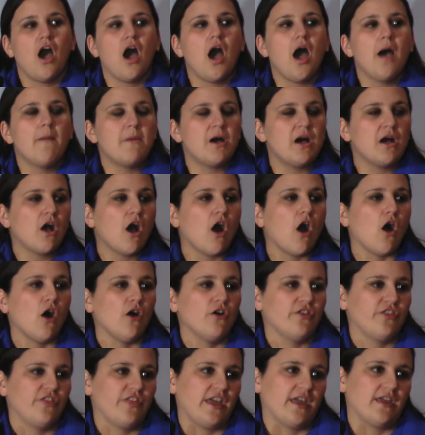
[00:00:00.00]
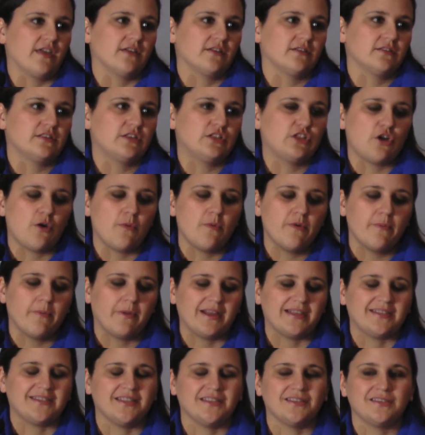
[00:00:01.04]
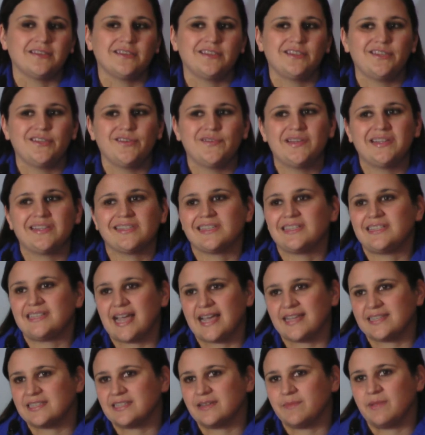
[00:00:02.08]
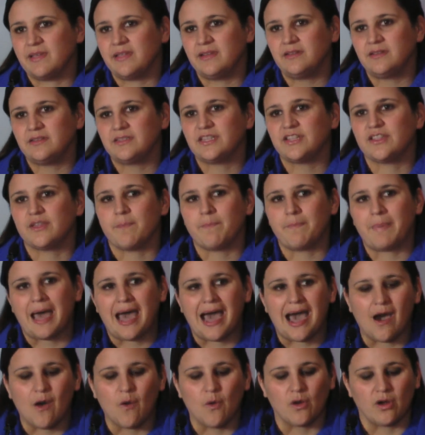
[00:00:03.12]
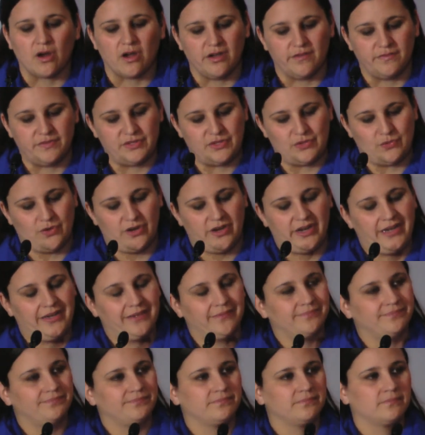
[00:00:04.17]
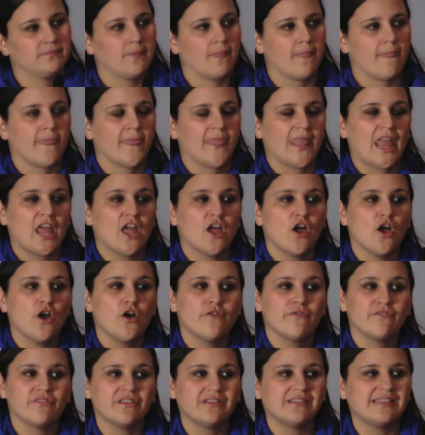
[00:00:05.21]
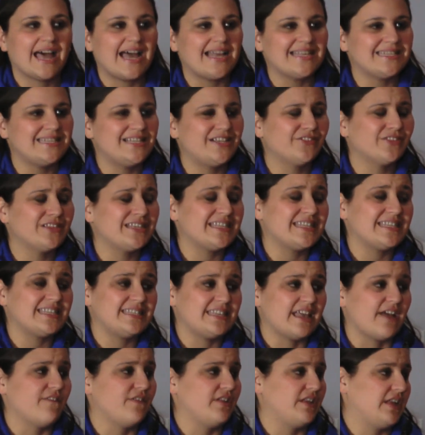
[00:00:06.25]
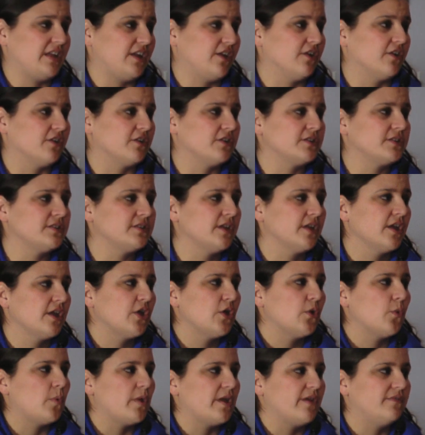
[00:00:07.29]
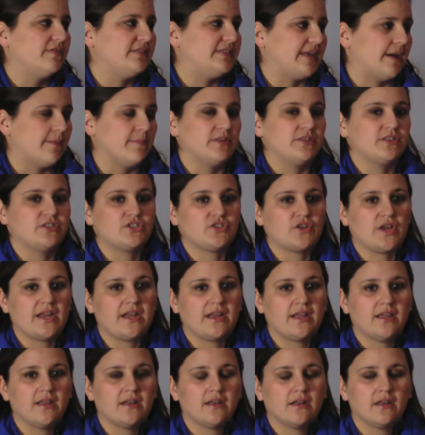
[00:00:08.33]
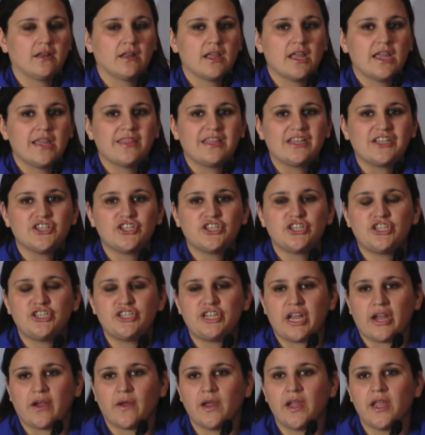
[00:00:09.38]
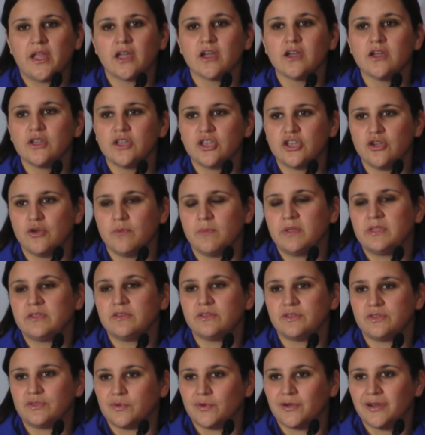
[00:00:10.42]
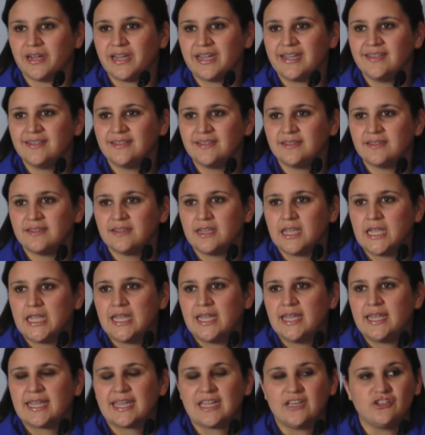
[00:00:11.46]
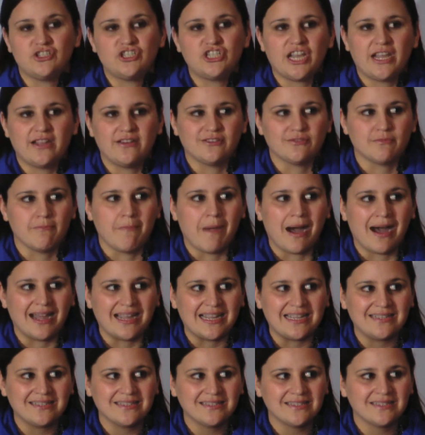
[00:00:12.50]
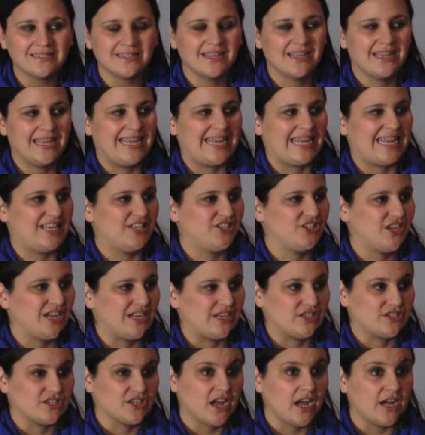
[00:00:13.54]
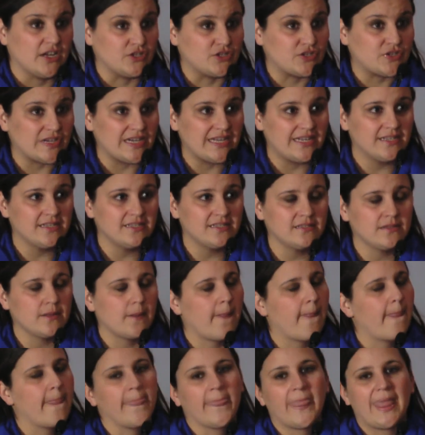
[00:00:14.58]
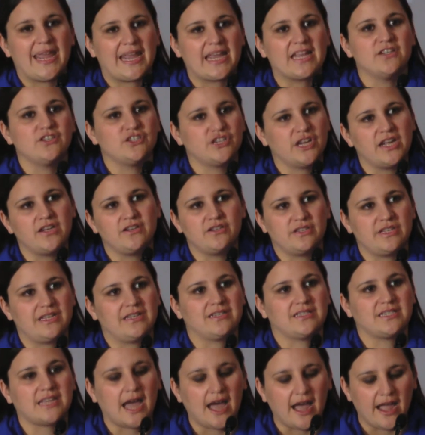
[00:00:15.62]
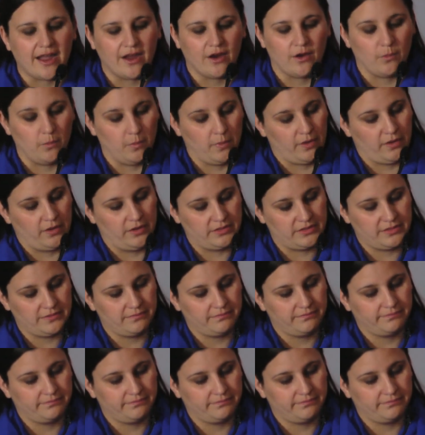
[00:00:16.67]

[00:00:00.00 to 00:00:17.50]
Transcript: Among all things, Global Press Institute is a testament to the power of story. Over the last nearly 7 years, we have demonstrated that sharing human stories can change minds, it can change countries, it can change the entire world.